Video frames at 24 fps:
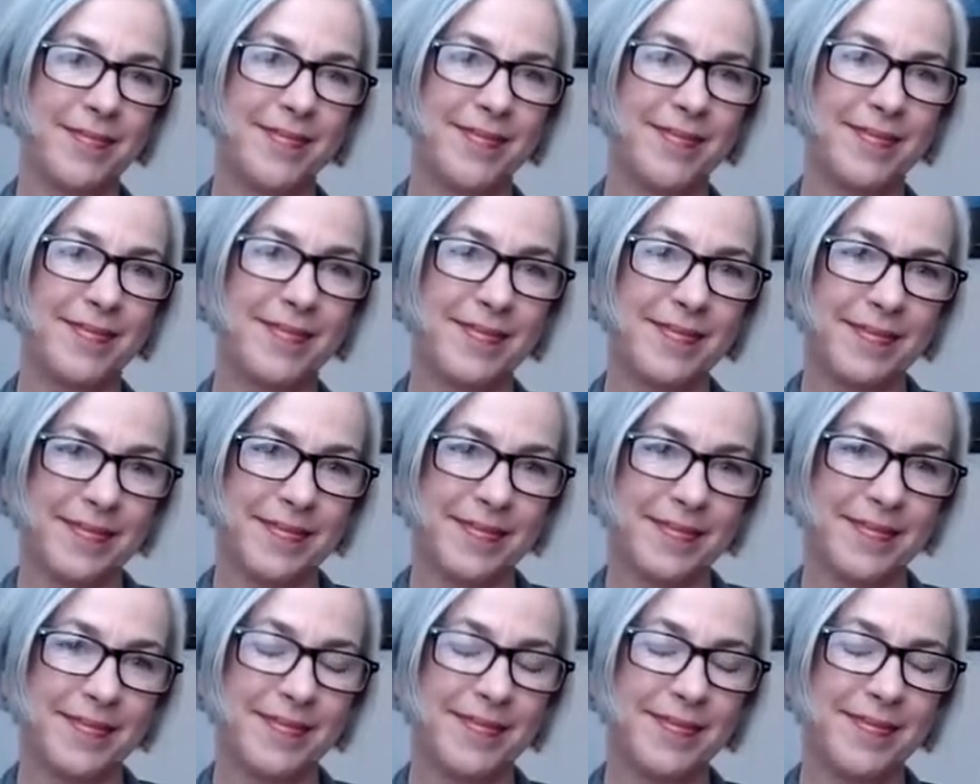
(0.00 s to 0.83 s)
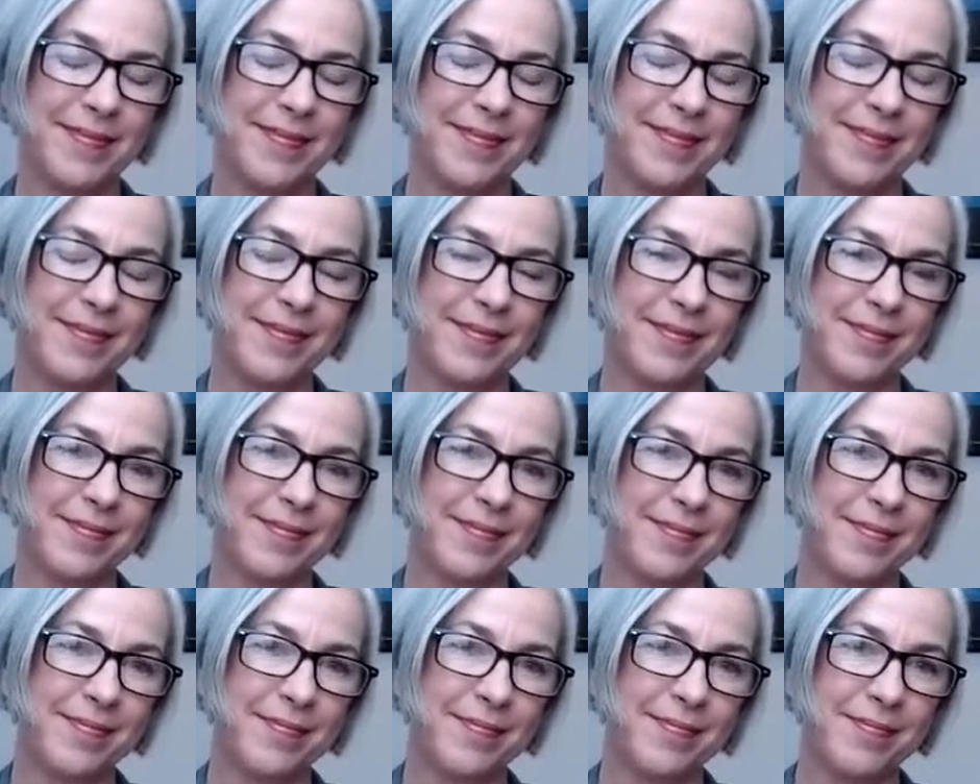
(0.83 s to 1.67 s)

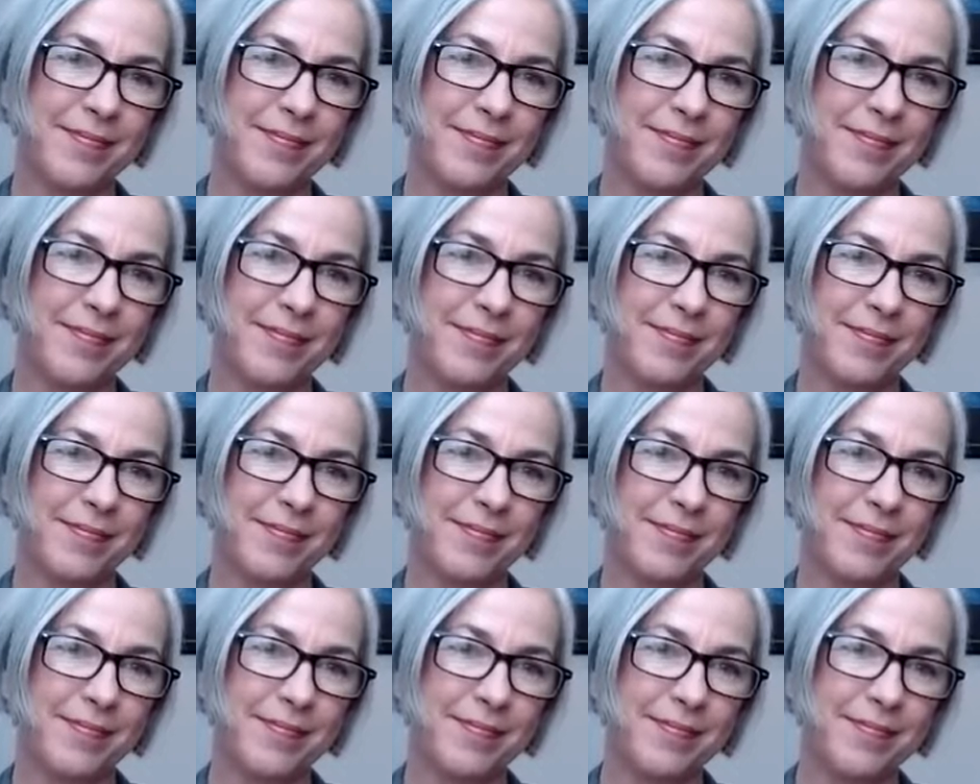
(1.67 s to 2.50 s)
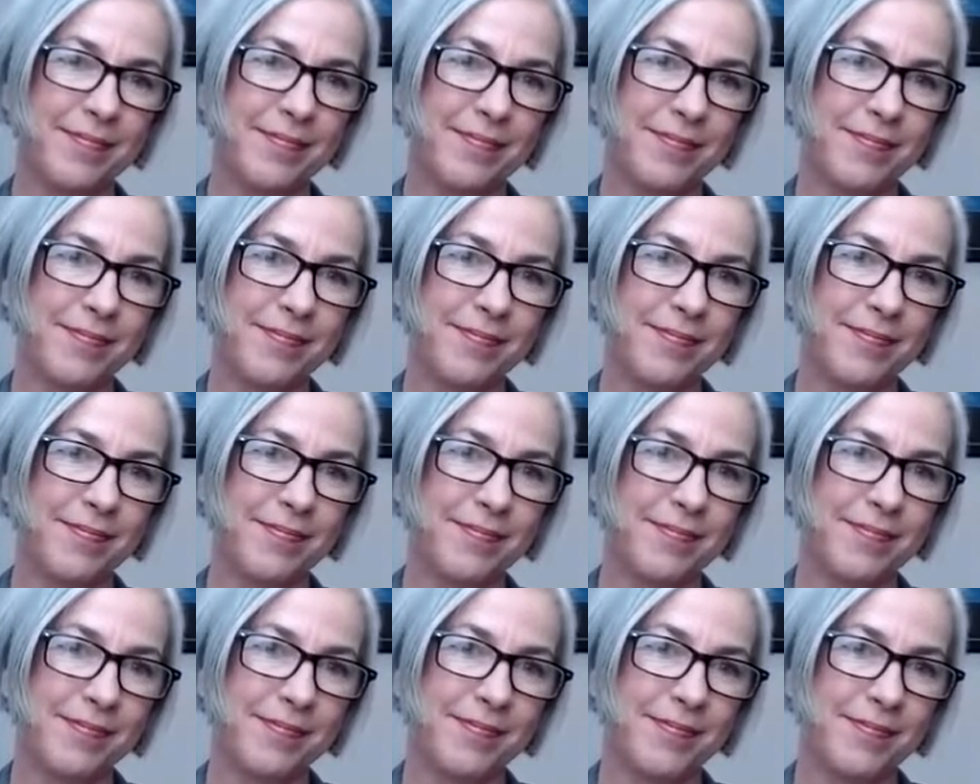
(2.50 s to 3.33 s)

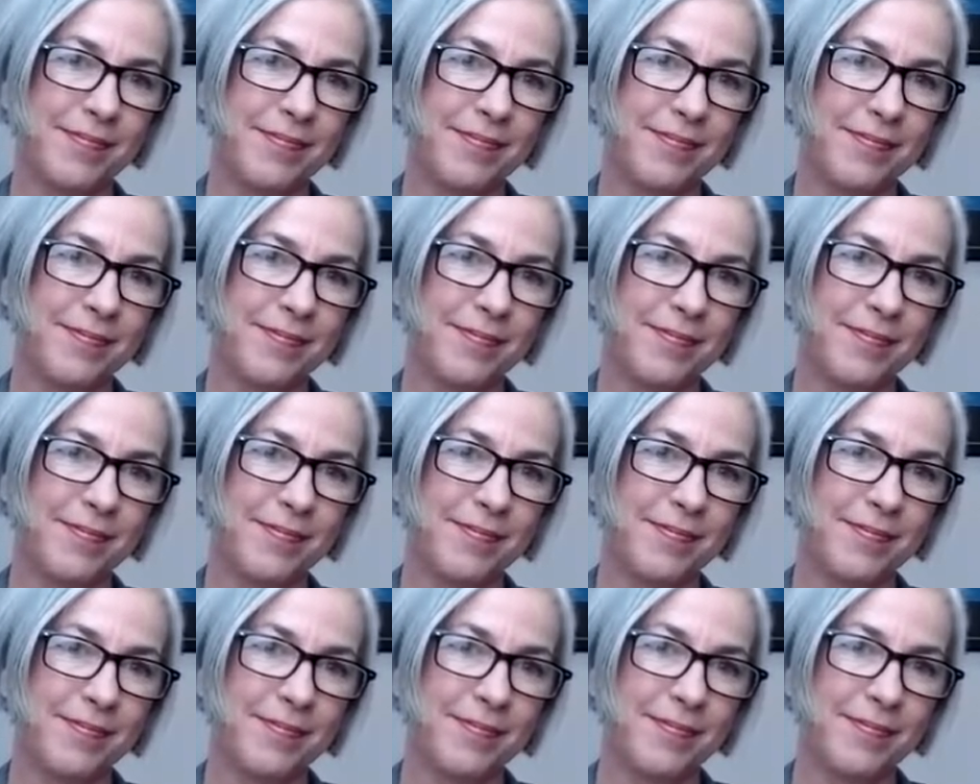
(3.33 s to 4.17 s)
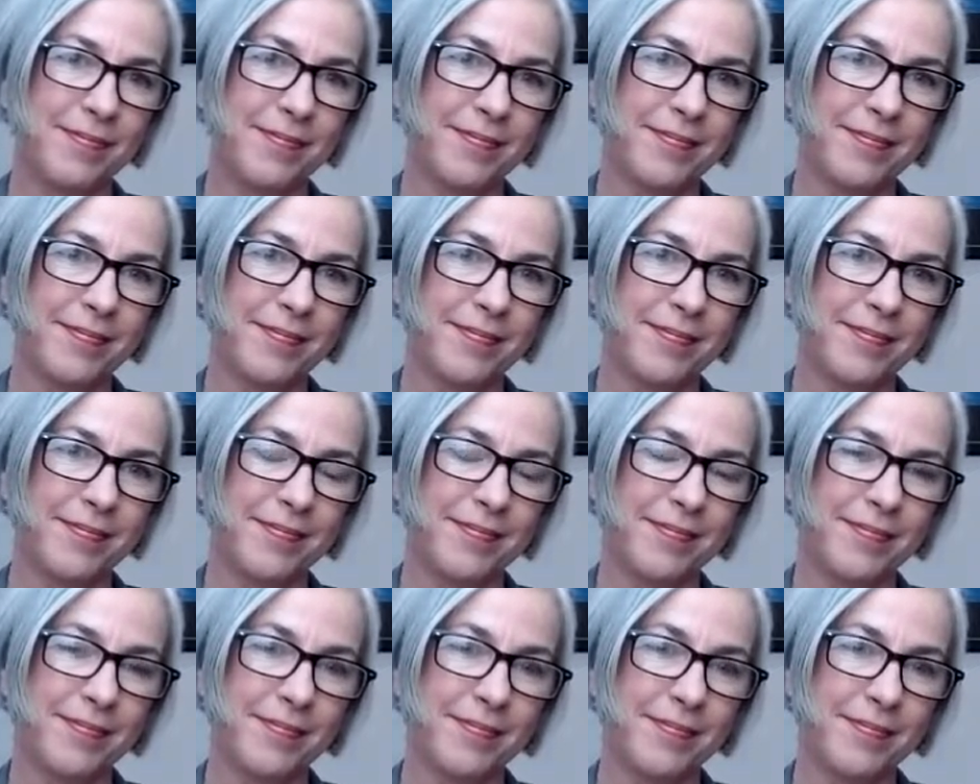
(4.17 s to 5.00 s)

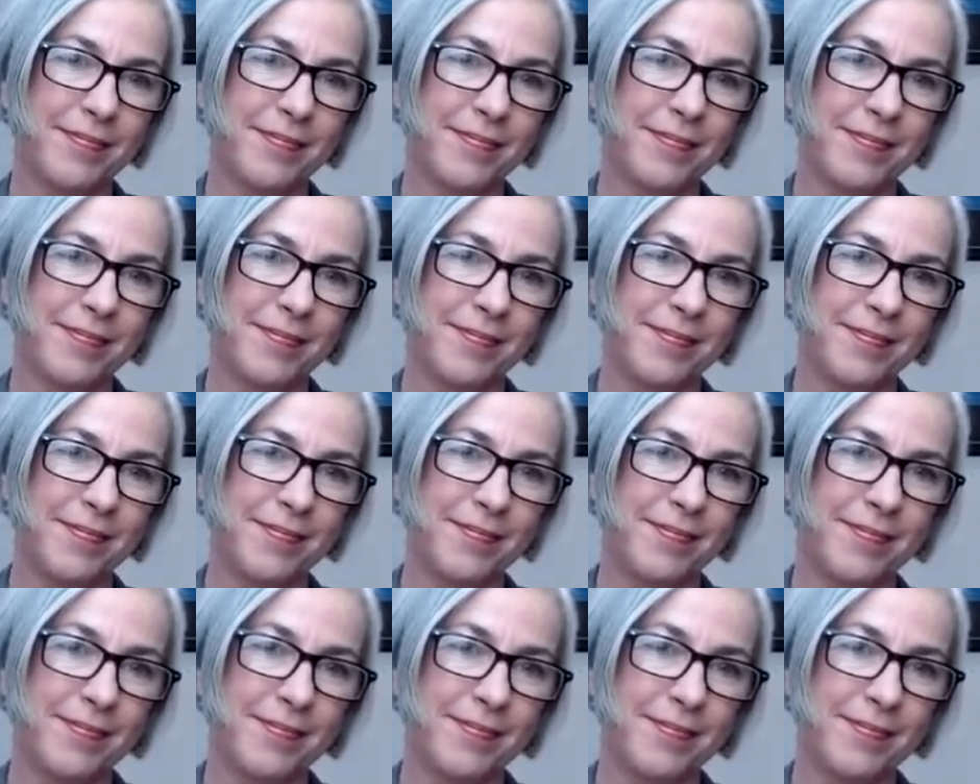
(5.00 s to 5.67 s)
This person isn't speaking.